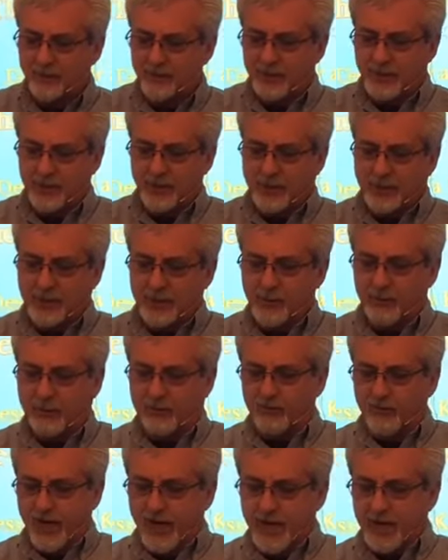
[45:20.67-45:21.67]
and he
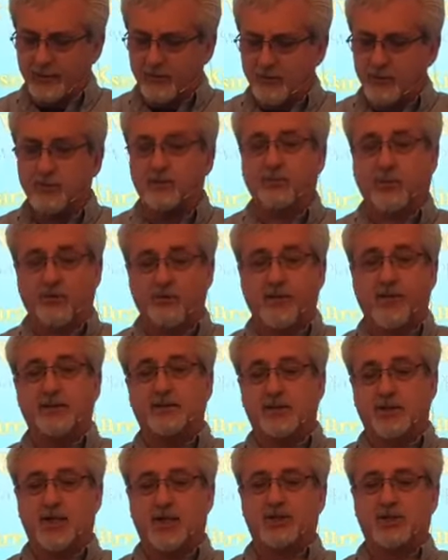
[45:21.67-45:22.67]
provides,
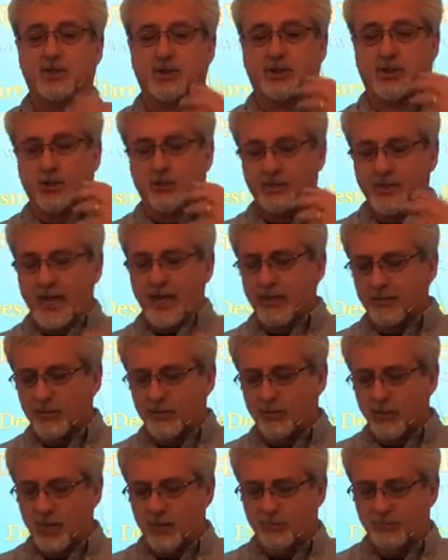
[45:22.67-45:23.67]
prevents us to go down the
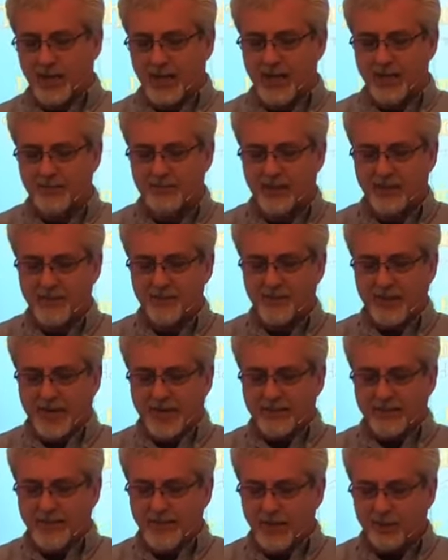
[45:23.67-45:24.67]
wrong path,
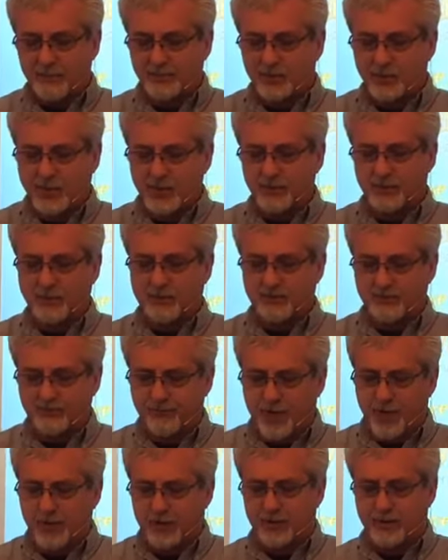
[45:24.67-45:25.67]
and he helps us to
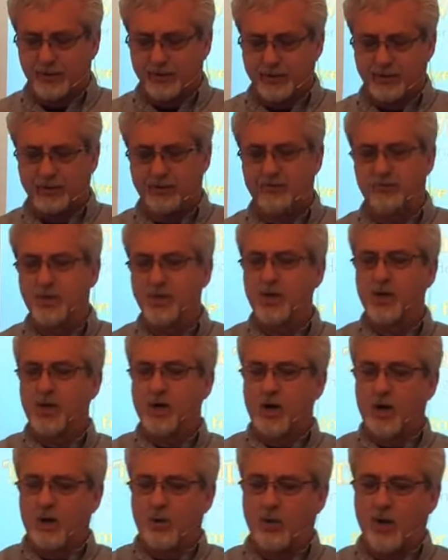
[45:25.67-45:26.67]
follow him
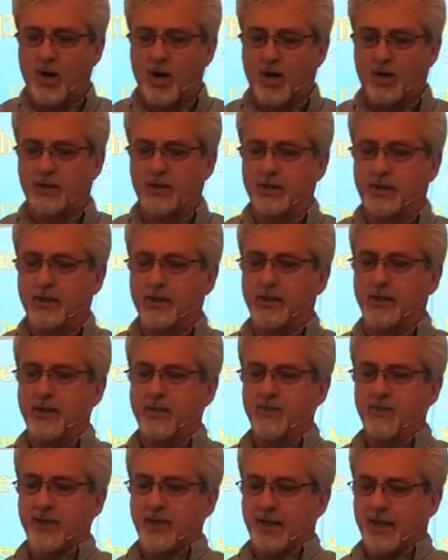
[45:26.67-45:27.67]
wholeheartedly
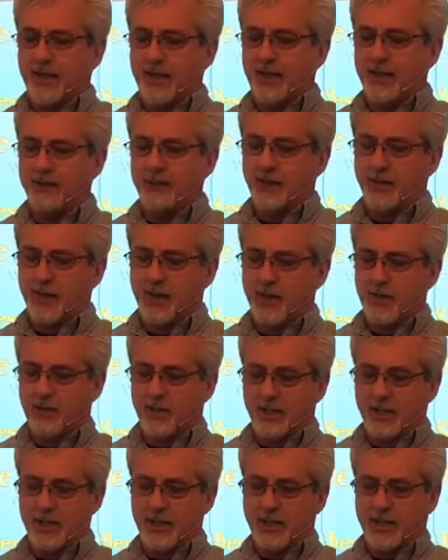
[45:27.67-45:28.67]
in our
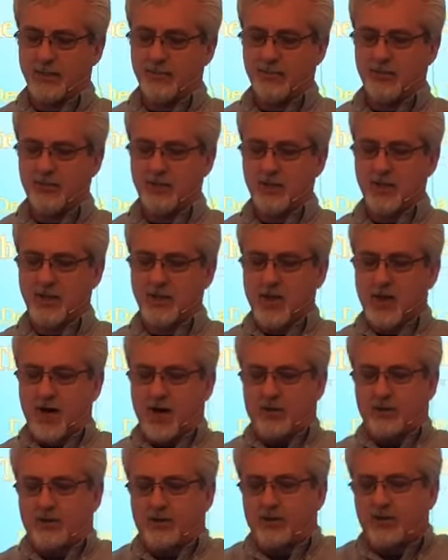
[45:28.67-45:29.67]
lives.
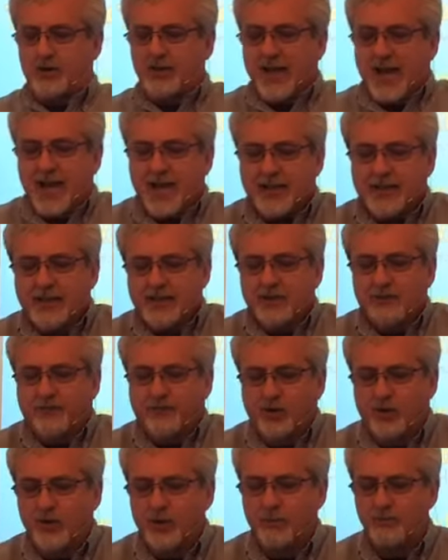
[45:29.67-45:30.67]
Our society is
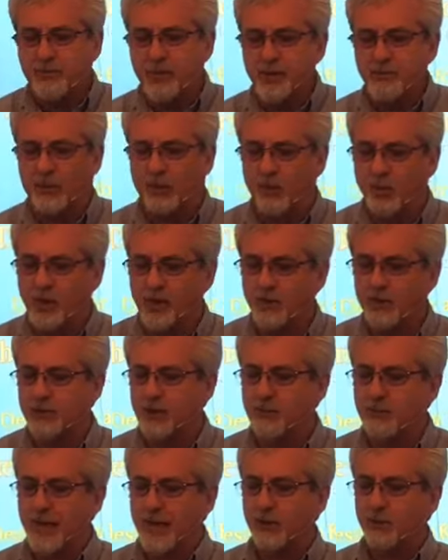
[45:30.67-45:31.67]
full of people willing
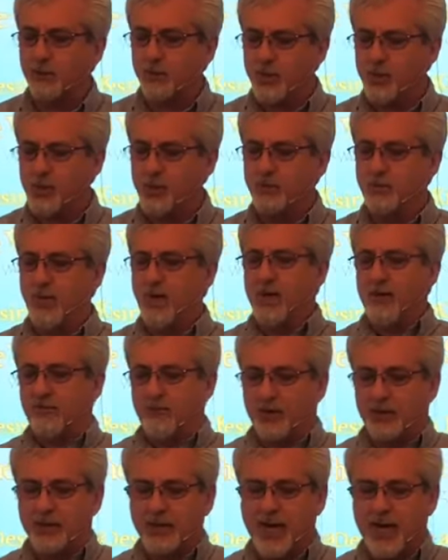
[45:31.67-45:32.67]
to make room
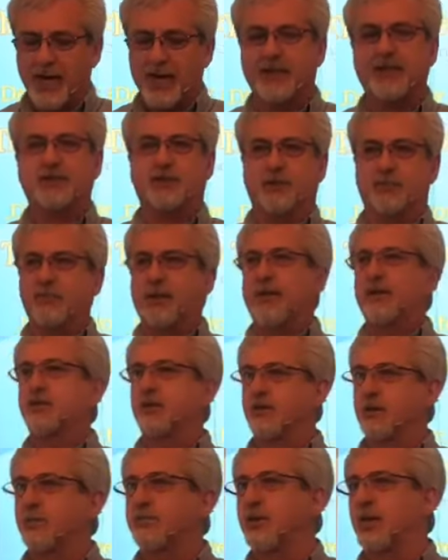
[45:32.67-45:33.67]
for God as a piece
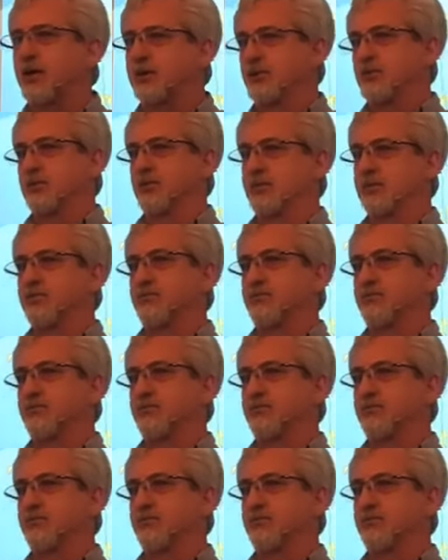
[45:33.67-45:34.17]
of the puzzle.